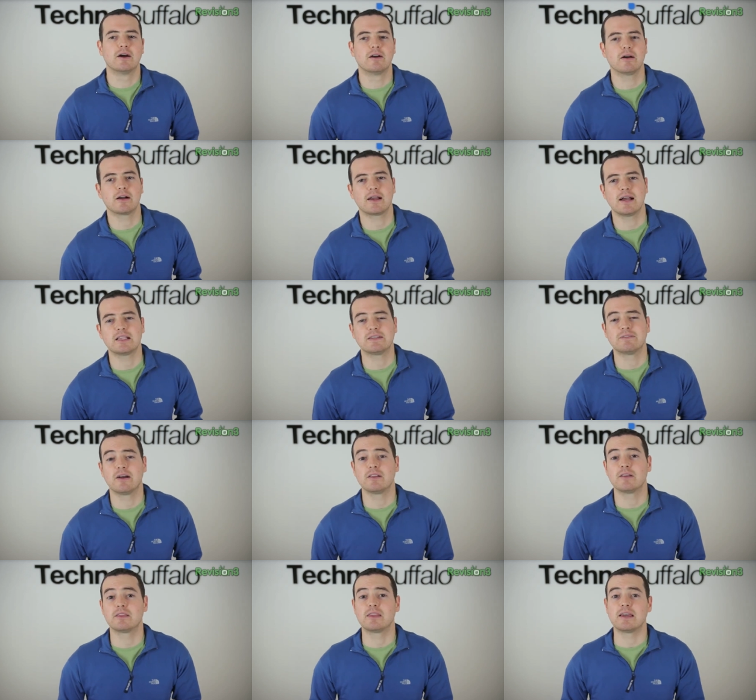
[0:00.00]
or all kinds of
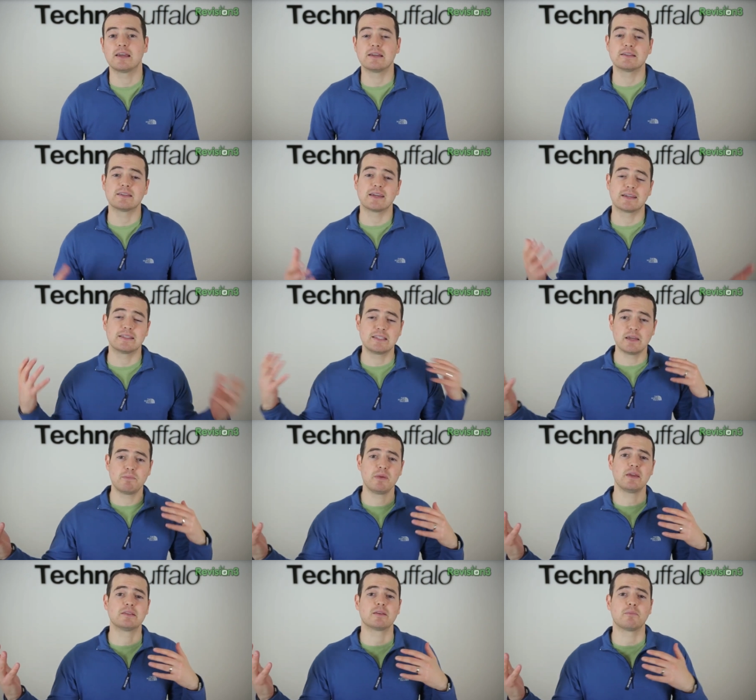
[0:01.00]
other things. I could see
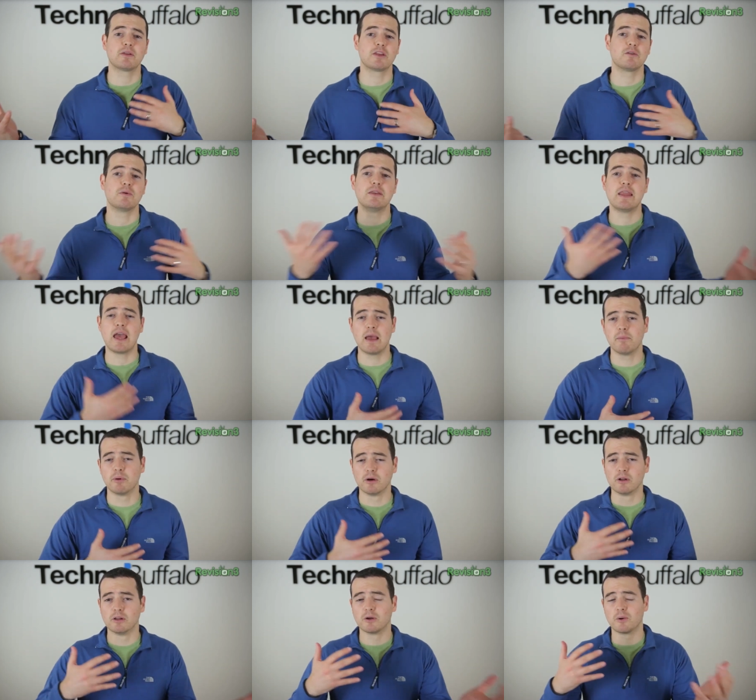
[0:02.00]
it being something you
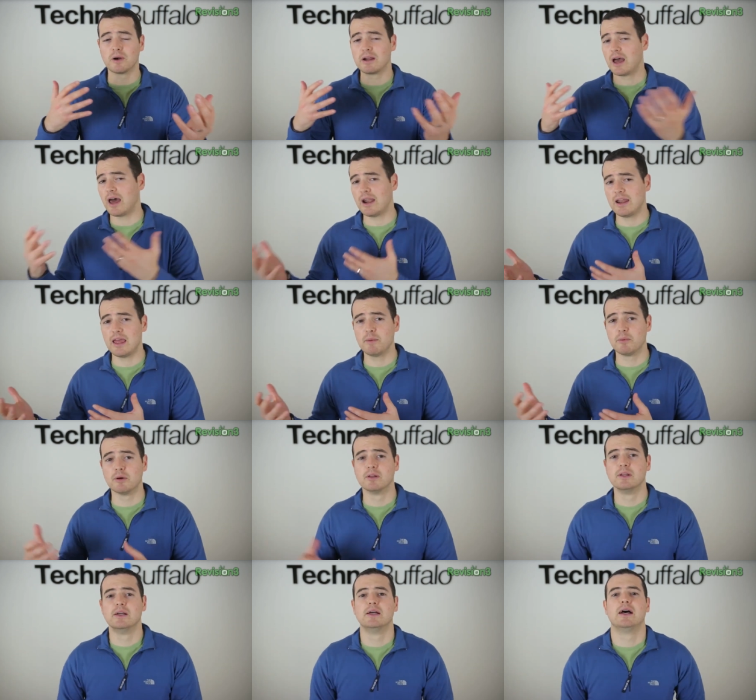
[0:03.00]
enable or not
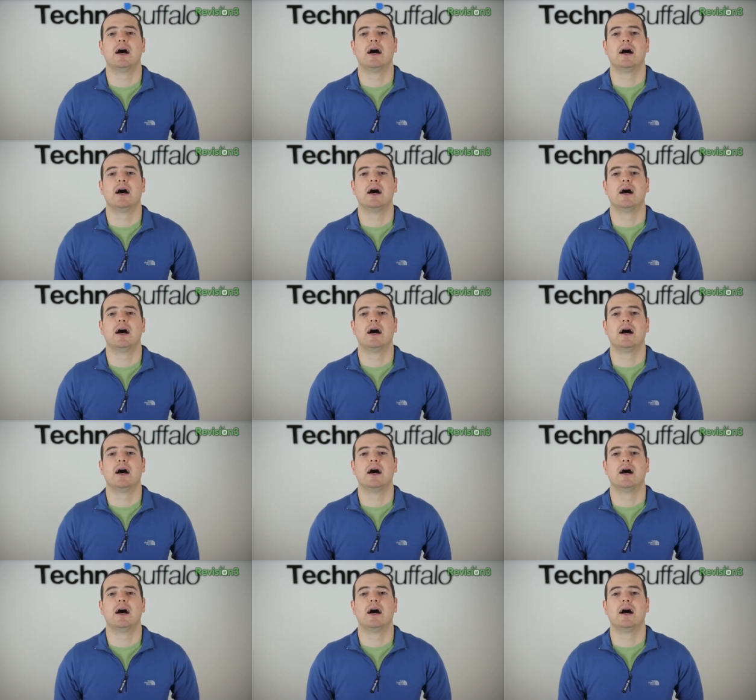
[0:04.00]
enable.